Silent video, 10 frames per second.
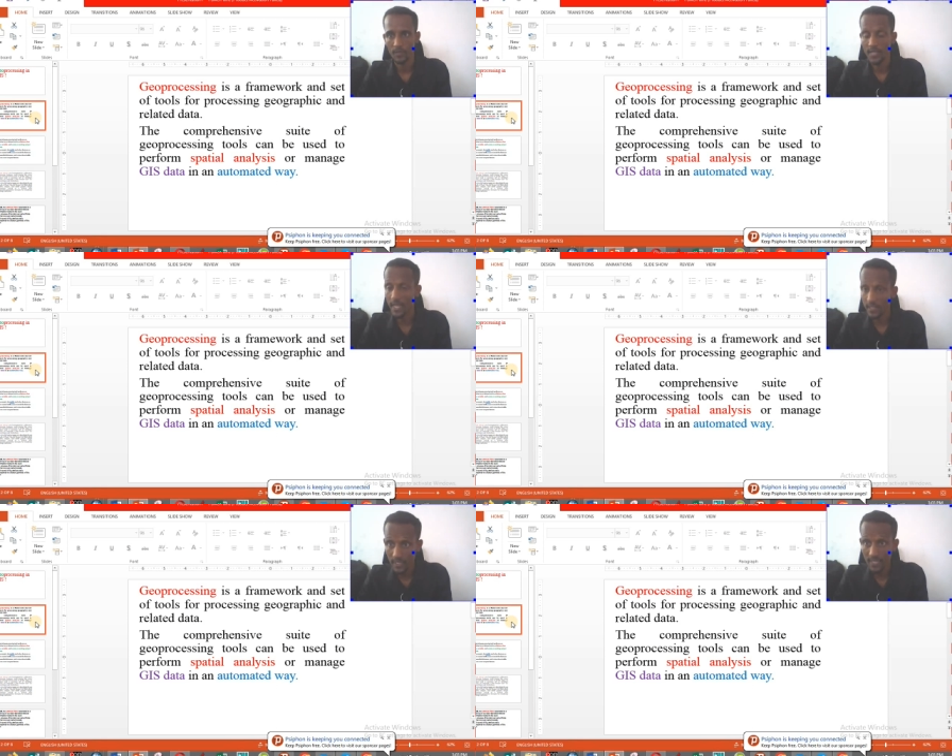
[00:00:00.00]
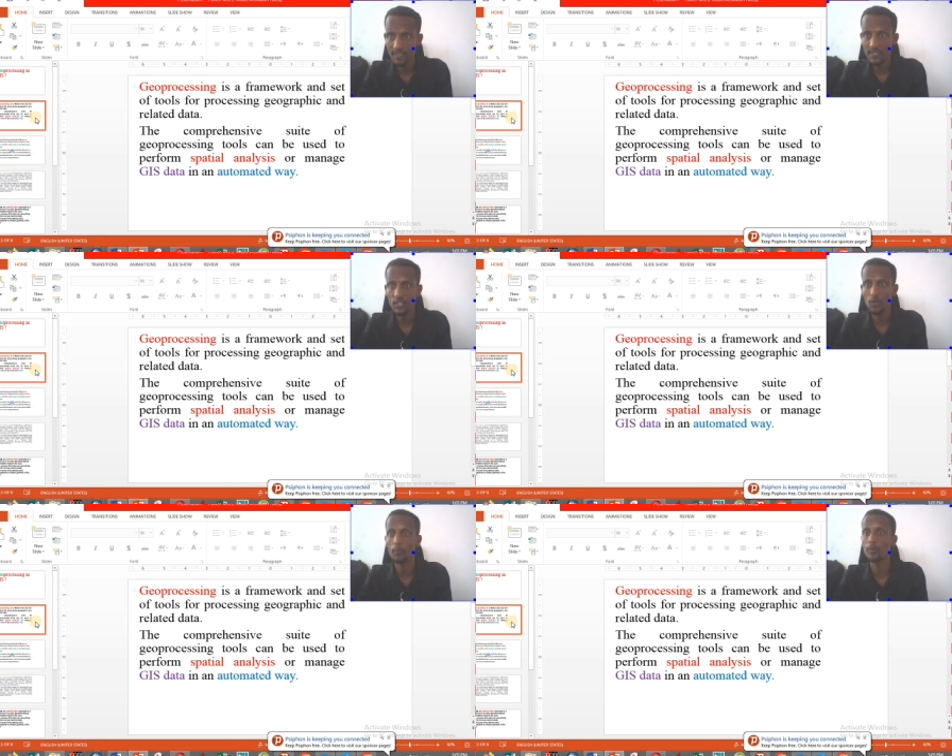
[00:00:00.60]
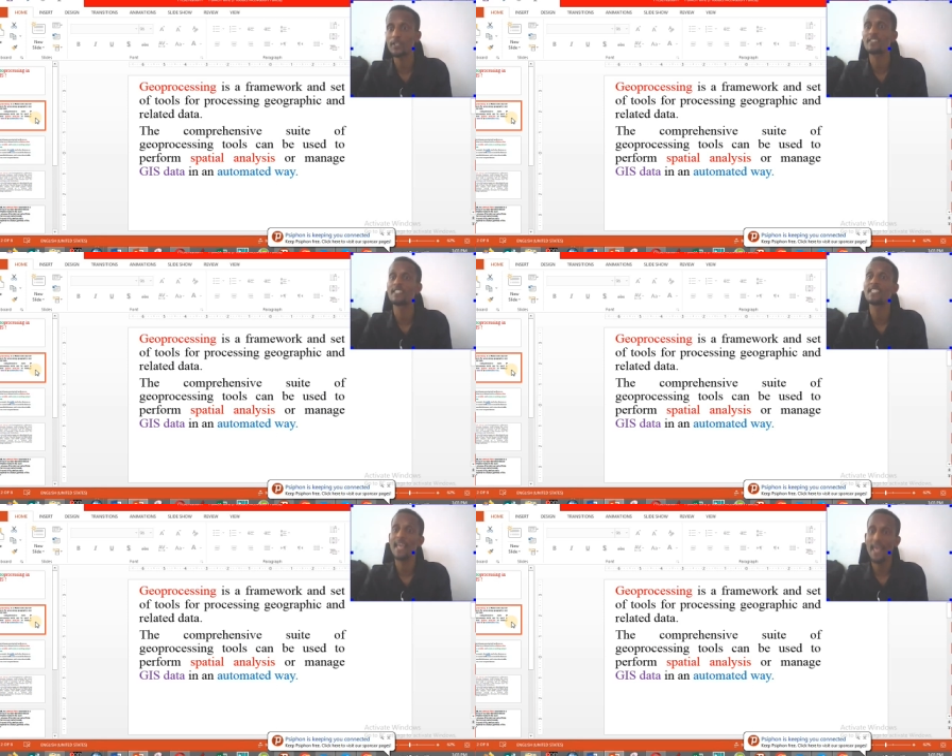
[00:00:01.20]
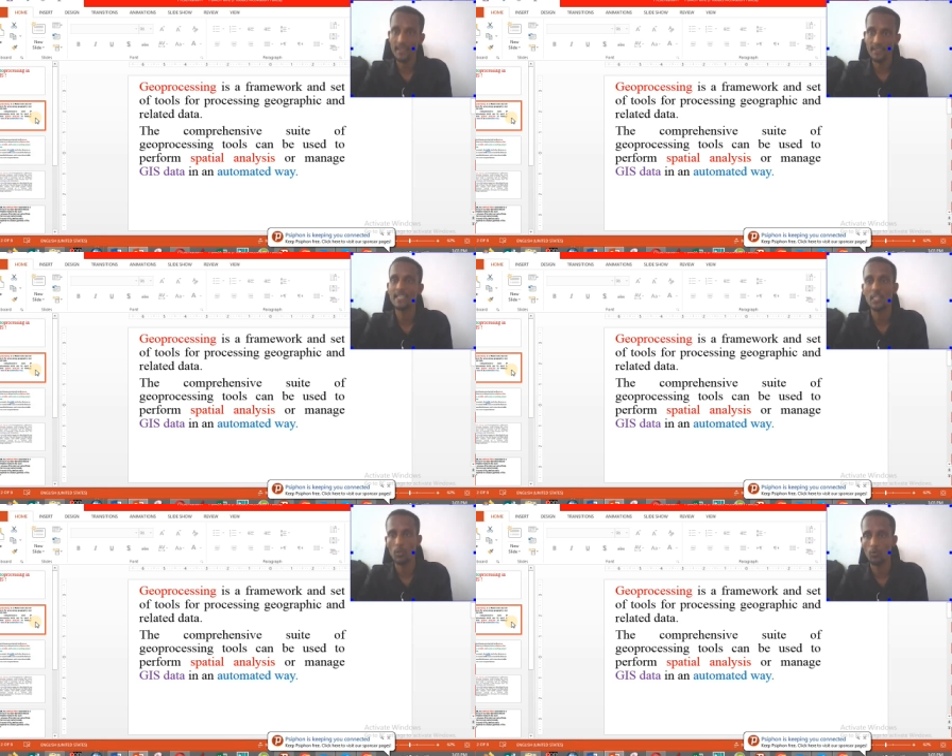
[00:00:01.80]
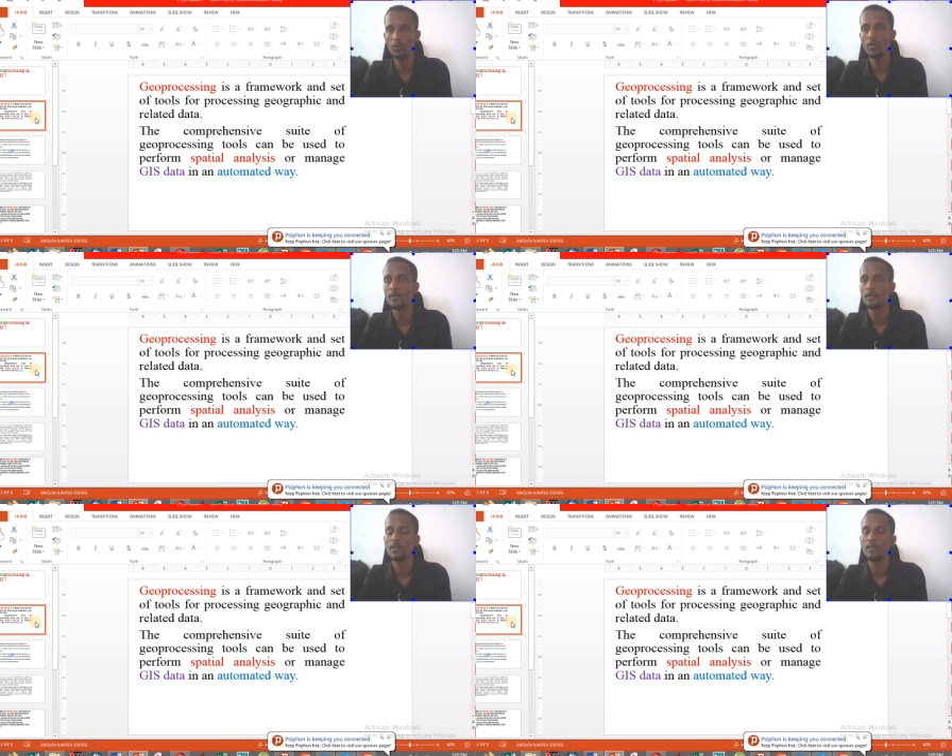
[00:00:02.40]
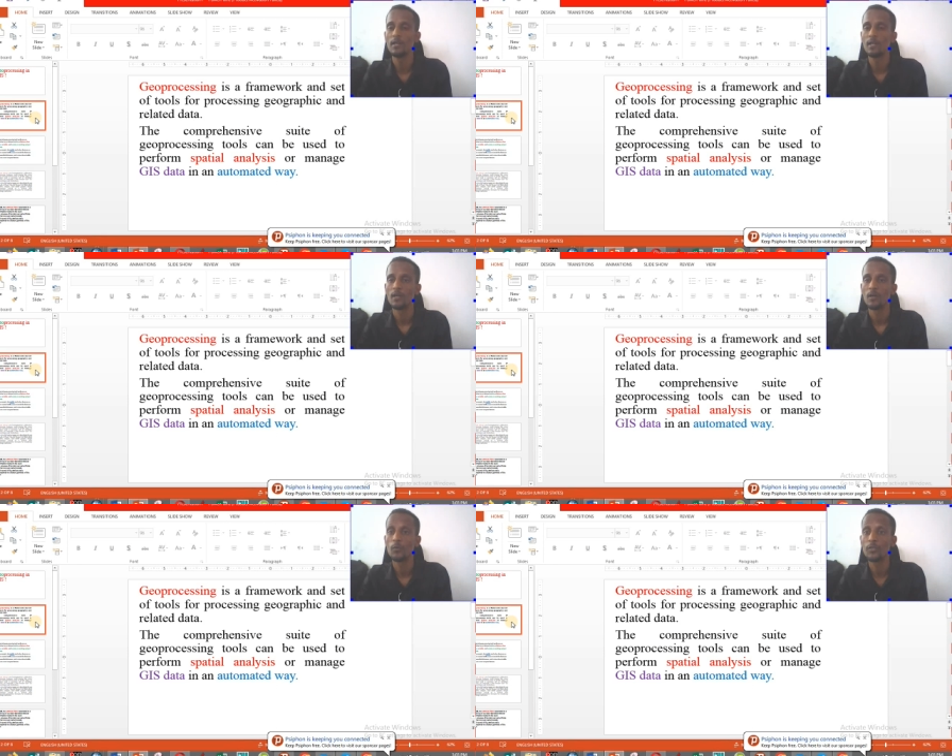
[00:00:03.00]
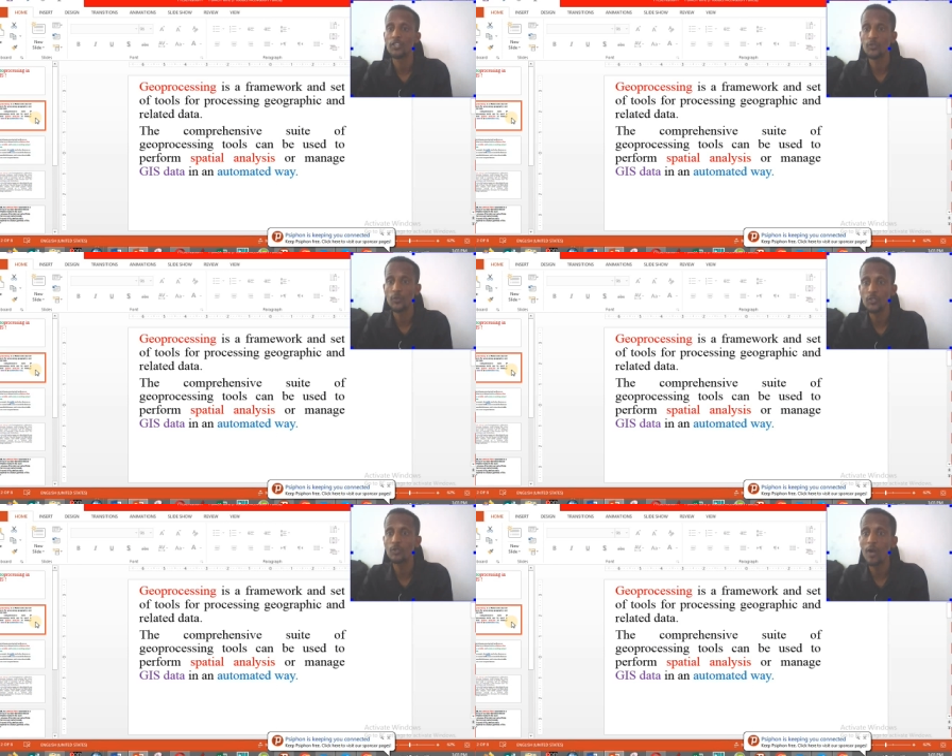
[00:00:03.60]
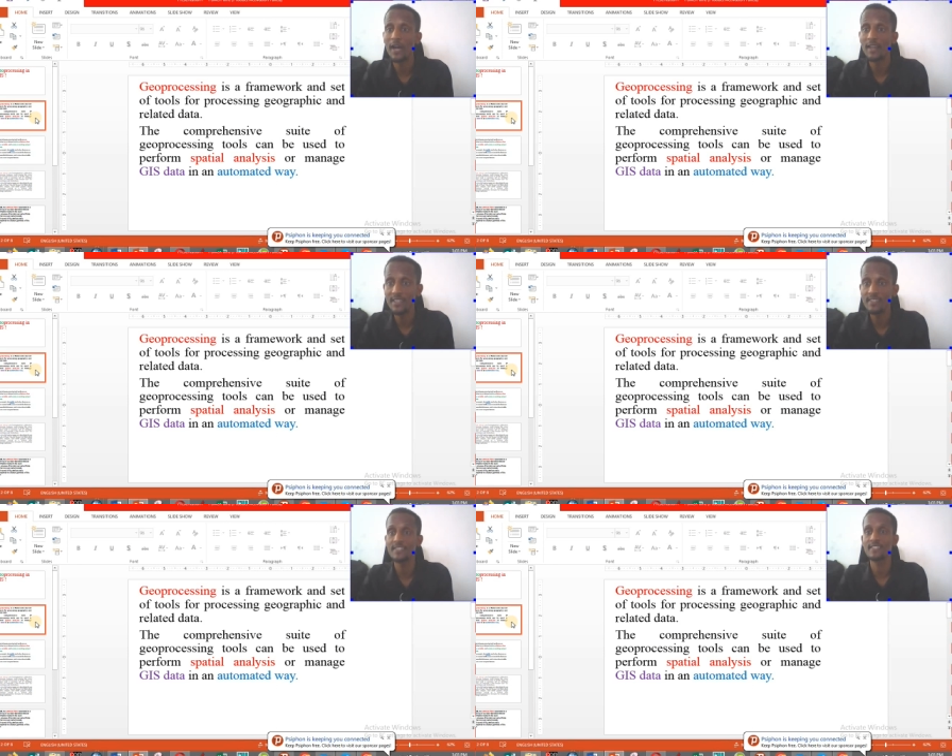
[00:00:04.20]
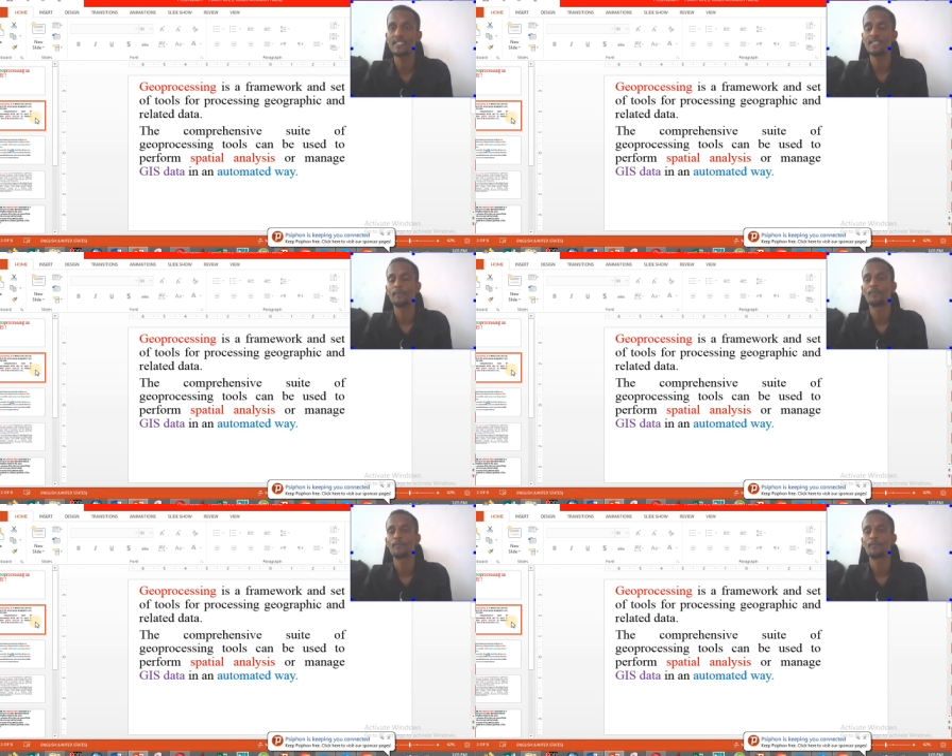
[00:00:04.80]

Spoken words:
That means geoprocessing is a tool which is used to analysis